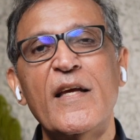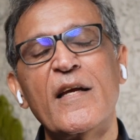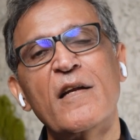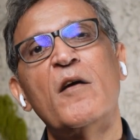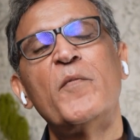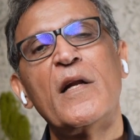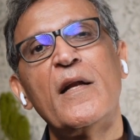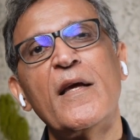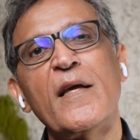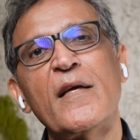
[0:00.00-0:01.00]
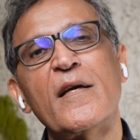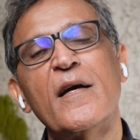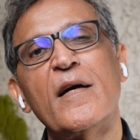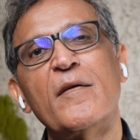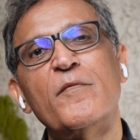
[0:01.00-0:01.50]
economically
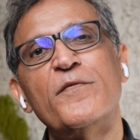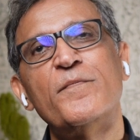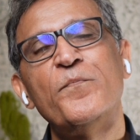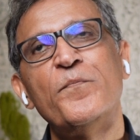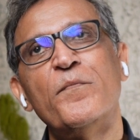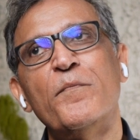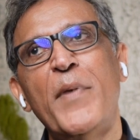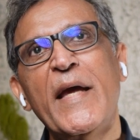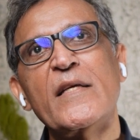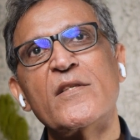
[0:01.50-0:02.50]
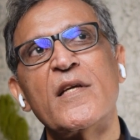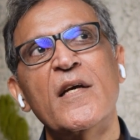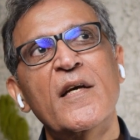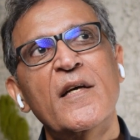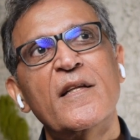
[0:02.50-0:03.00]
based.
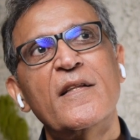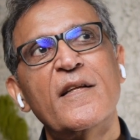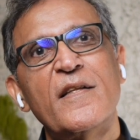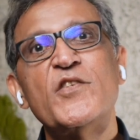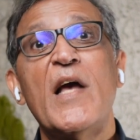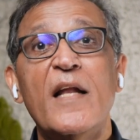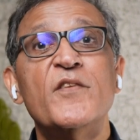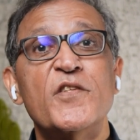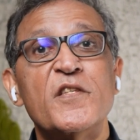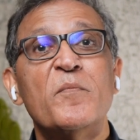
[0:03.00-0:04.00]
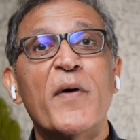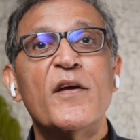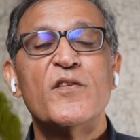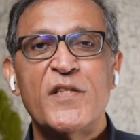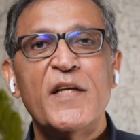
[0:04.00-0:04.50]
The challenge is in
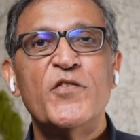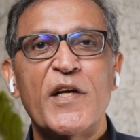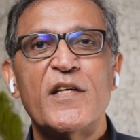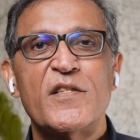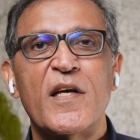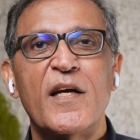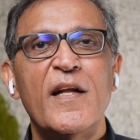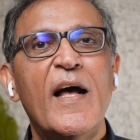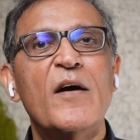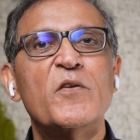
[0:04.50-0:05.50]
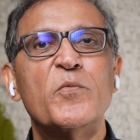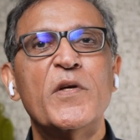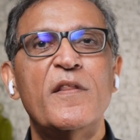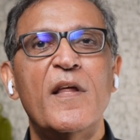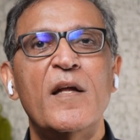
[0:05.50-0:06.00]
biocentric design. How do
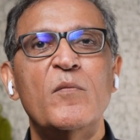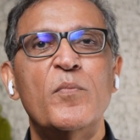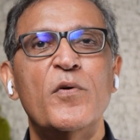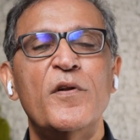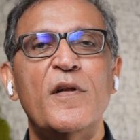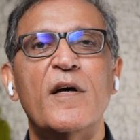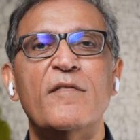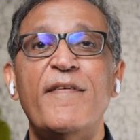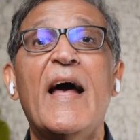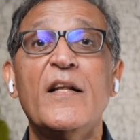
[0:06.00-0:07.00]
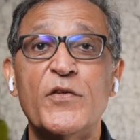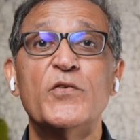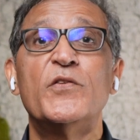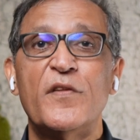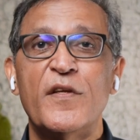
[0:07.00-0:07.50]
we then put a
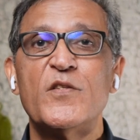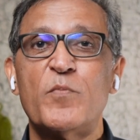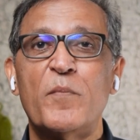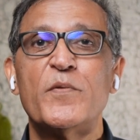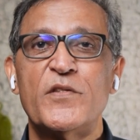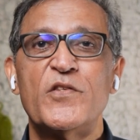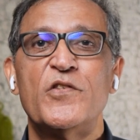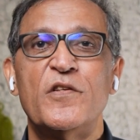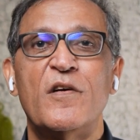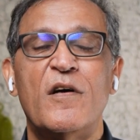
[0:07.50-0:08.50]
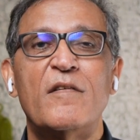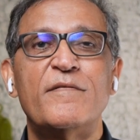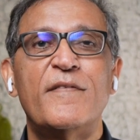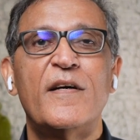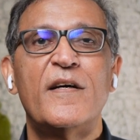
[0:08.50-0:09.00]
value to this proposition of